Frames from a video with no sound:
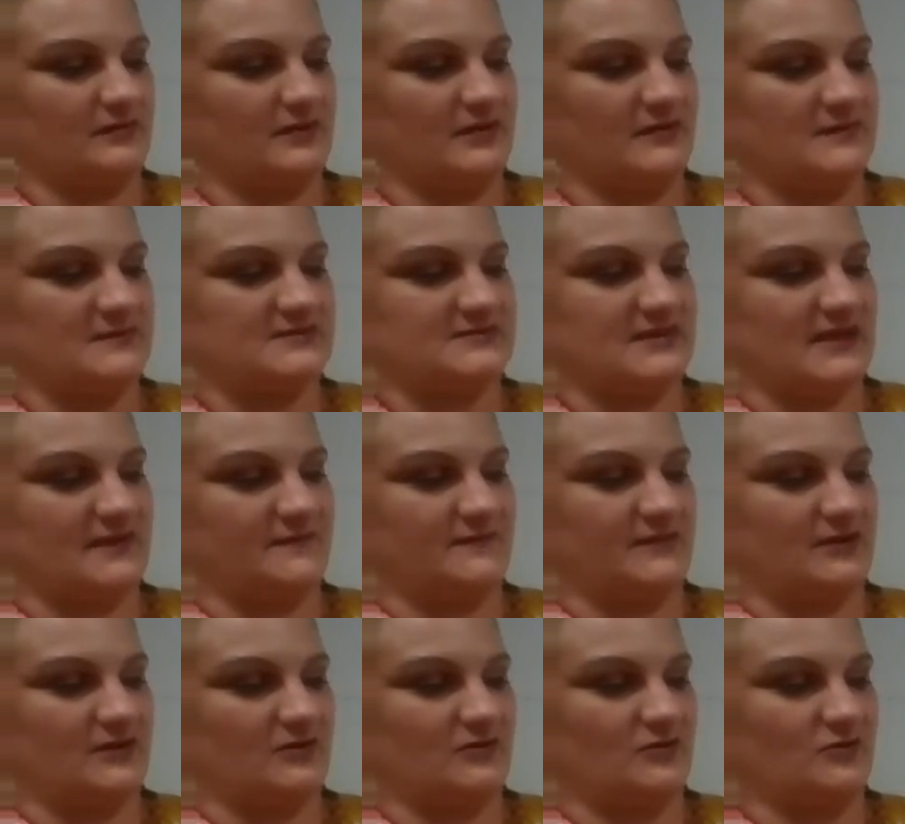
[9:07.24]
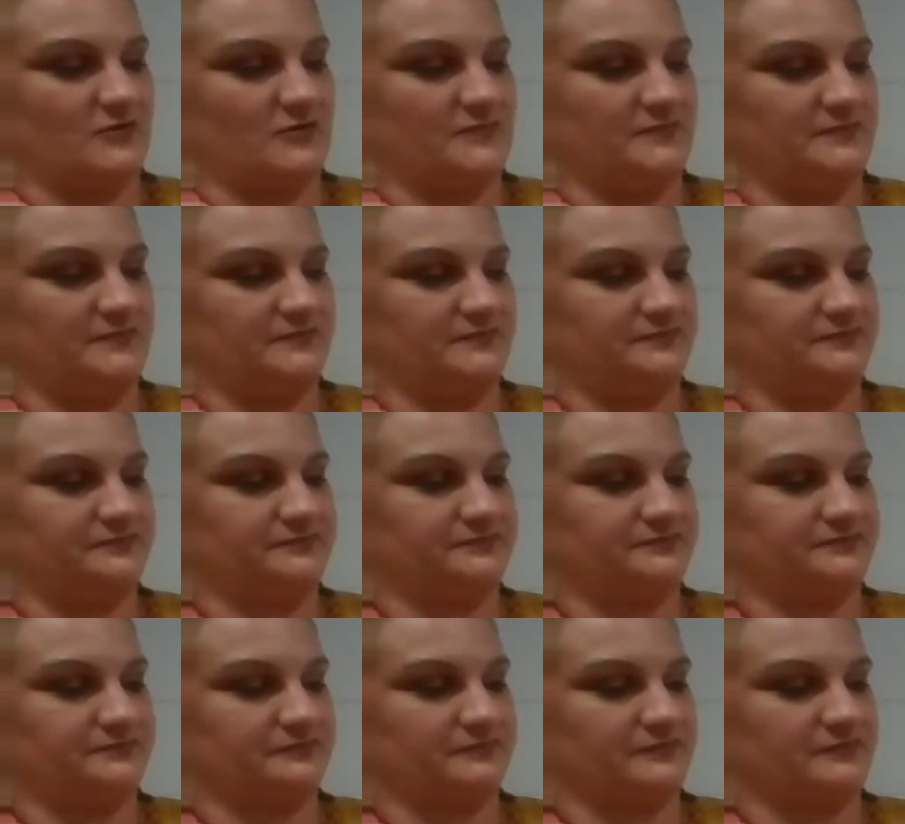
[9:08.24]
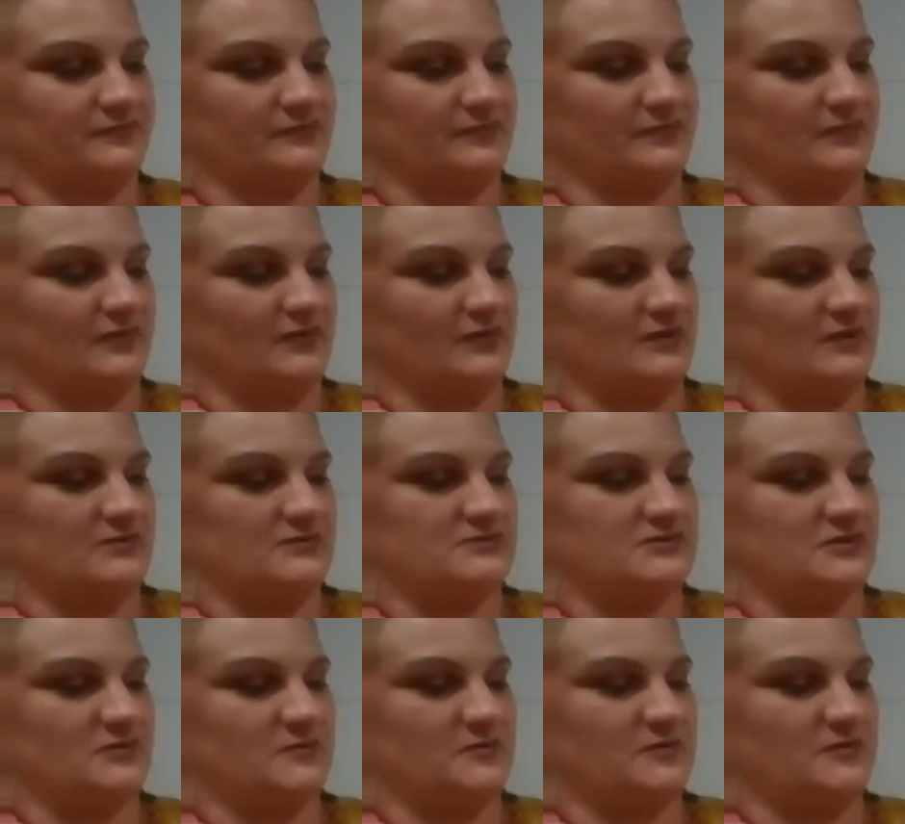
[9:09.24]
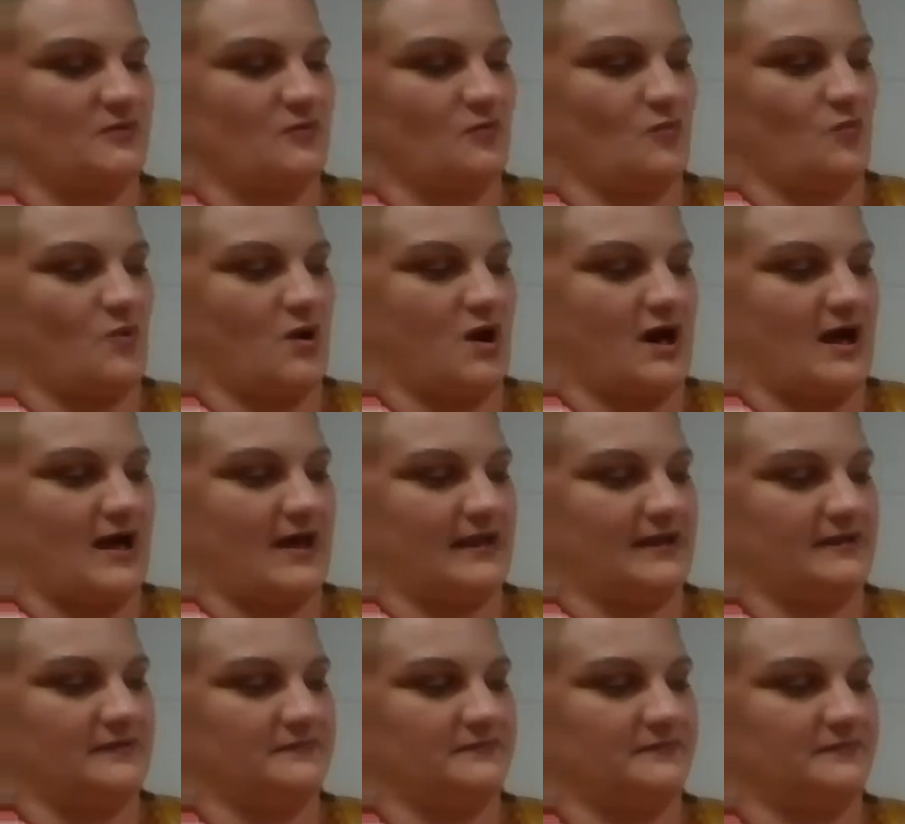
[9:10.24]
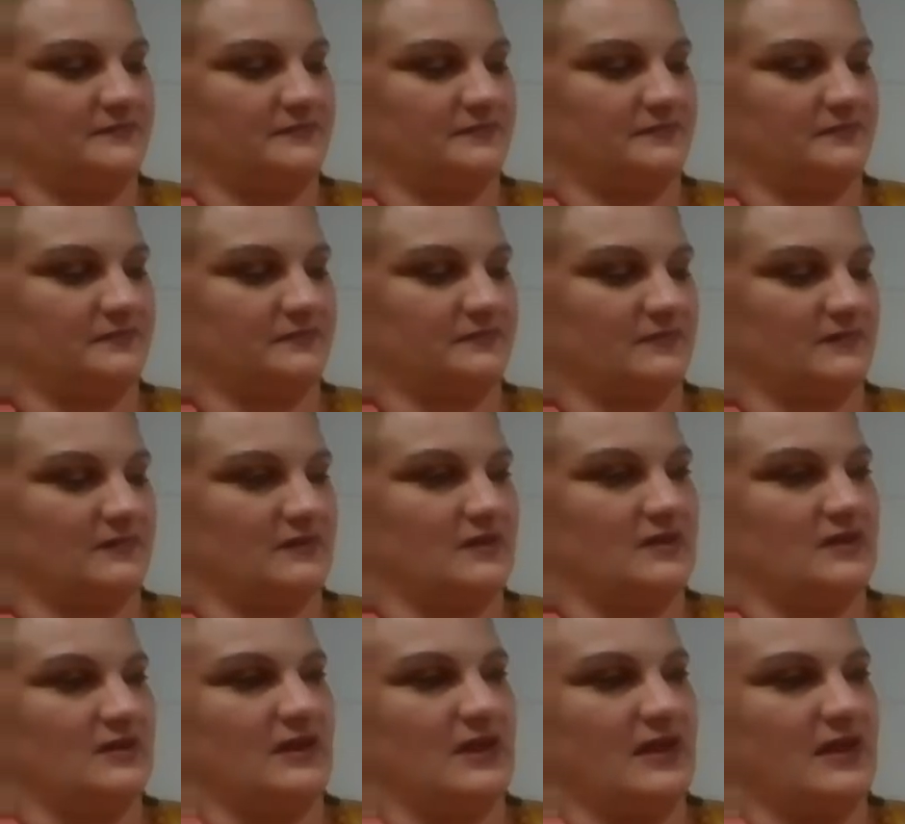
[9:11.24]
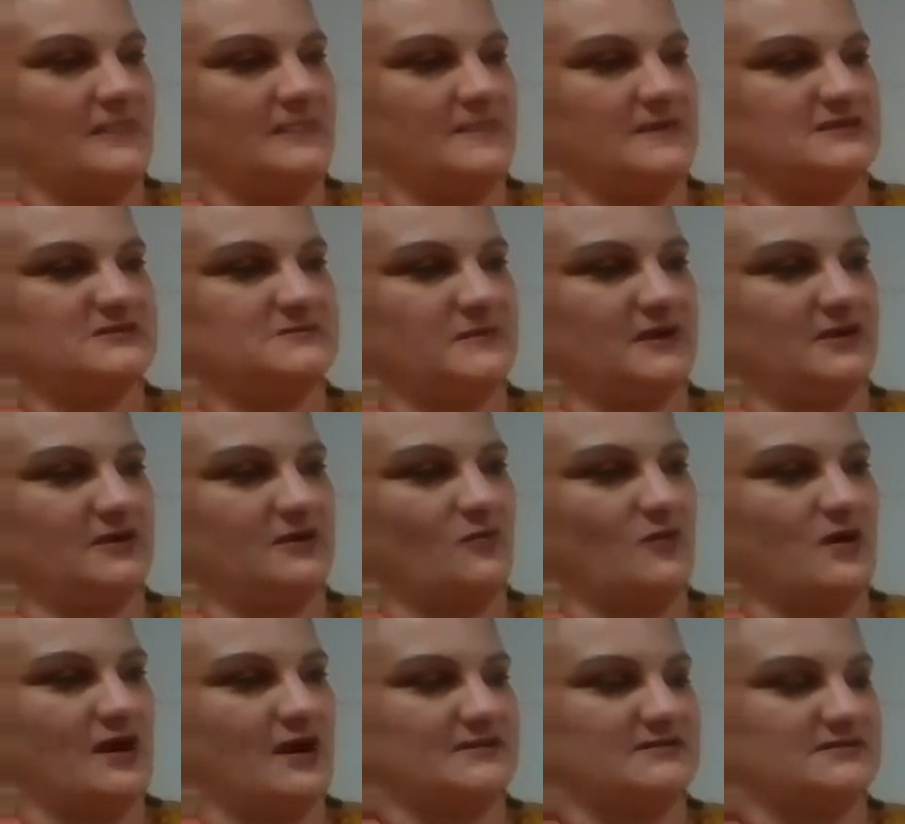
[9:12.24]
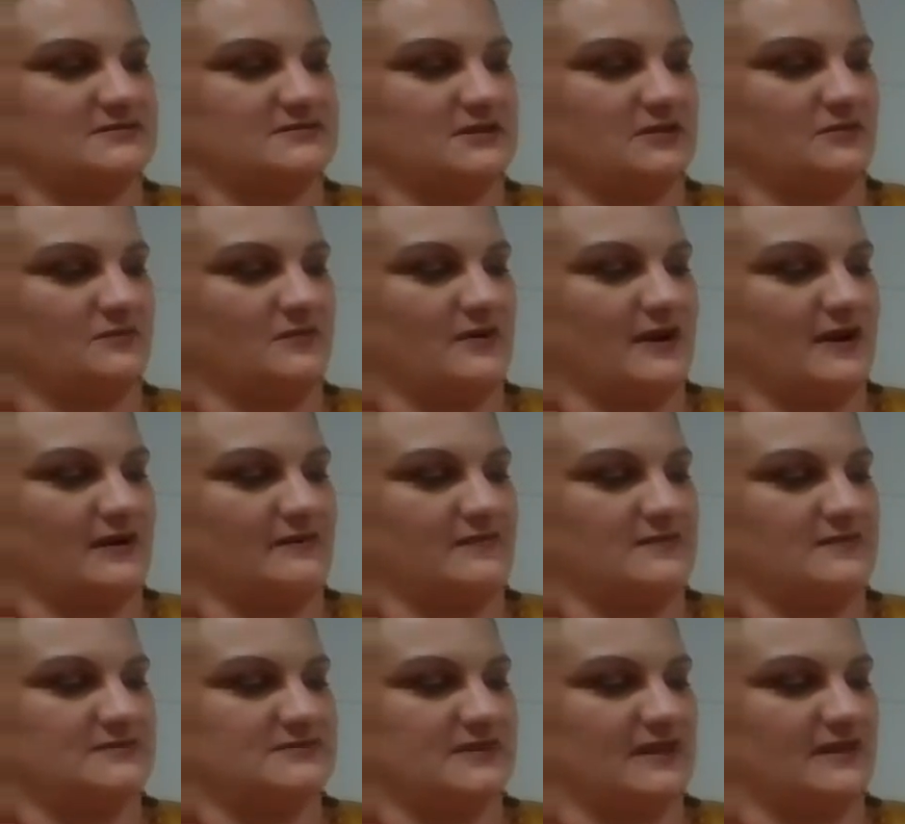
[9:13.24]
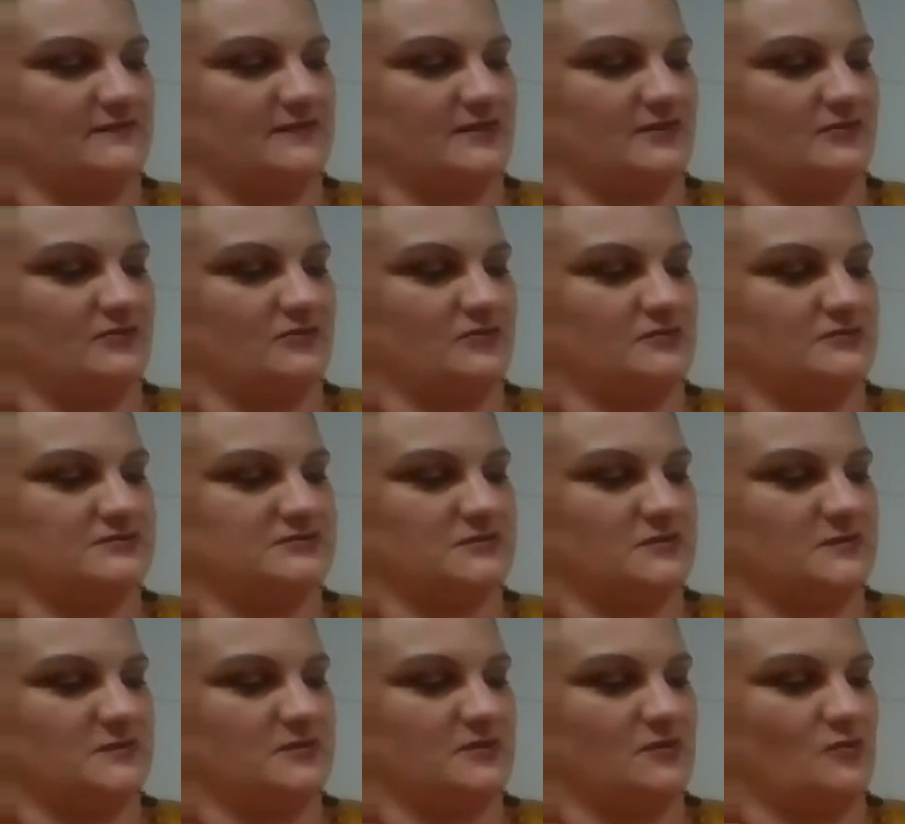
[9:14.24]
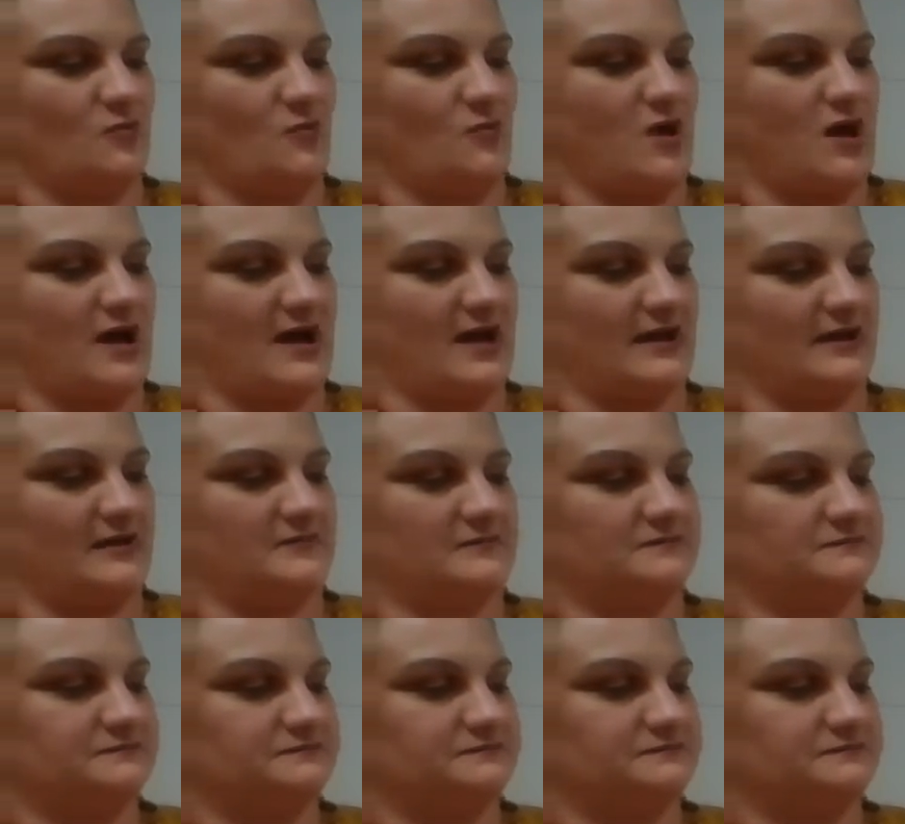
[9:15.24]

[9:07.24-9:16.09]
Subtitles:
in the same vehicle. So we put y. And this pair of y's is going to ride in the same vehicle, so we put y.